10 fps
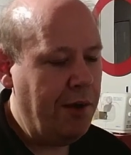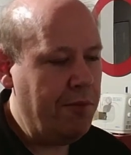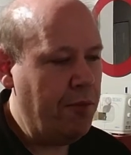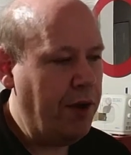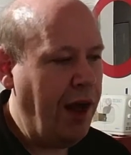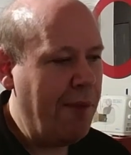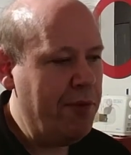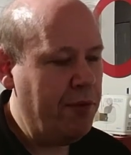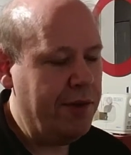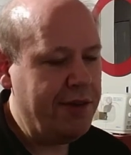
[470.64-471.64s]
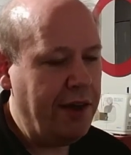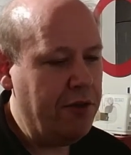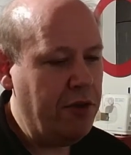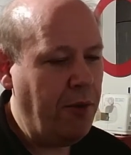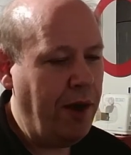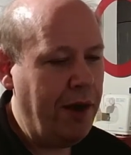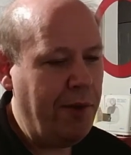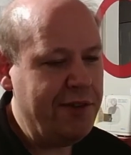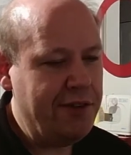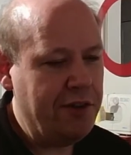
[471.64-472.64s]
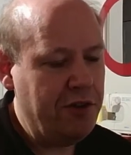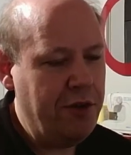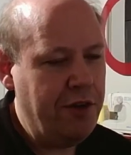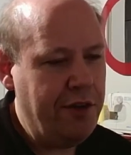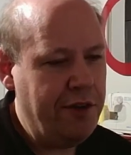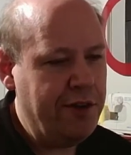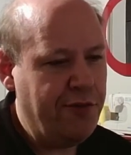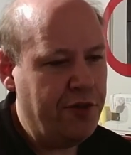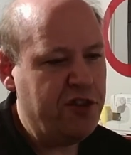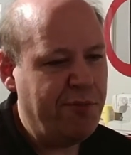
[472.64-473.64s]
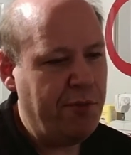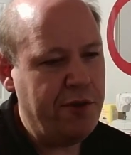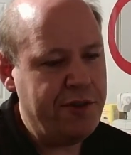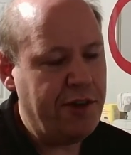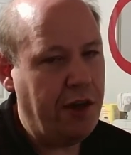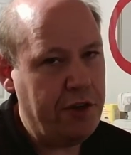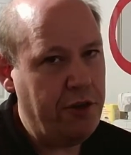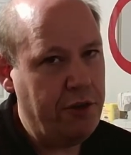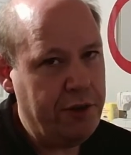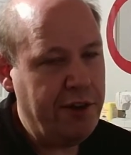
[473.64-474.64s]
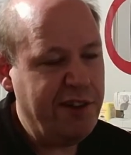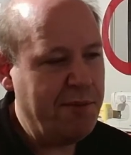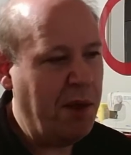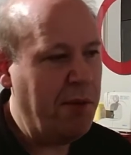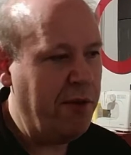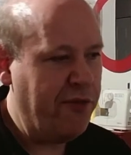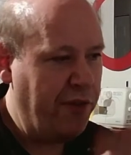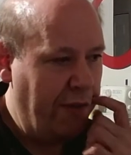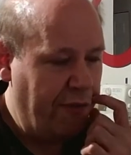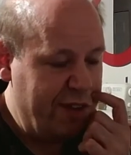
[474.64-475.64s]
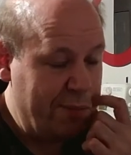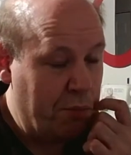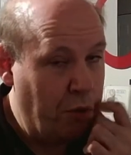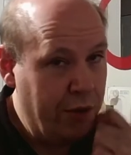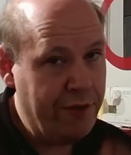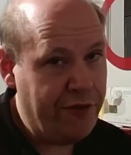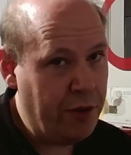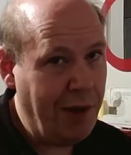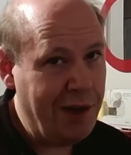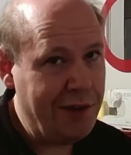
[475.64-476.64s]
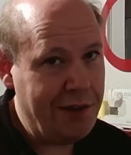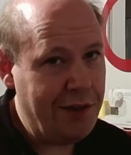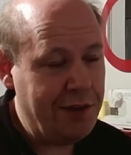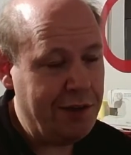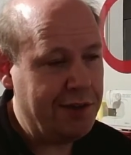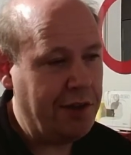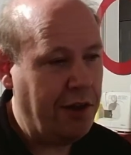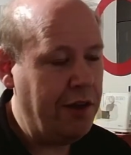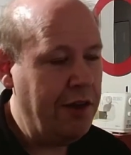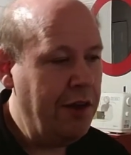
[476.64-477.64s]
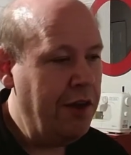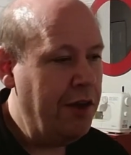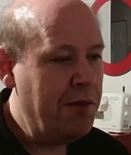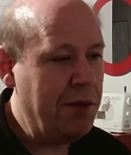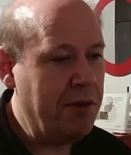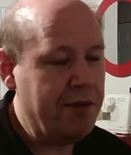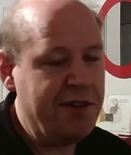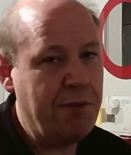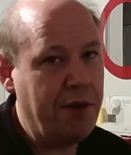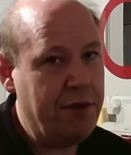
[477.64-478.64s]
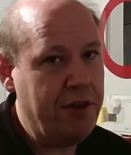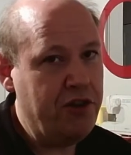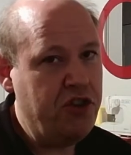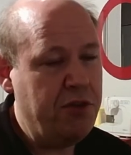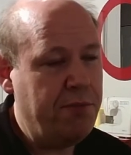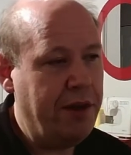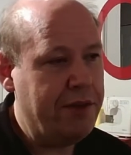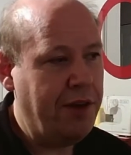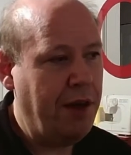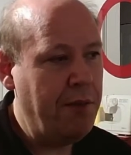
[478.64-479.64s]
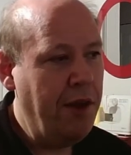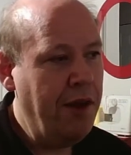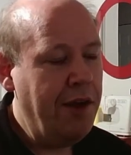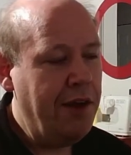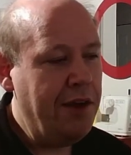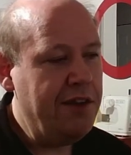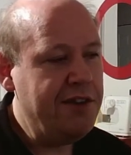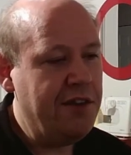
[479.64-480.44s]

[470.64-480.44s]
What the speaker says: what happened was, I don't know why it wasn't included in this version of pulse audio utils. Maybe if it was broken for a while, they didn't install it. Maybe there's some other issue, but it is in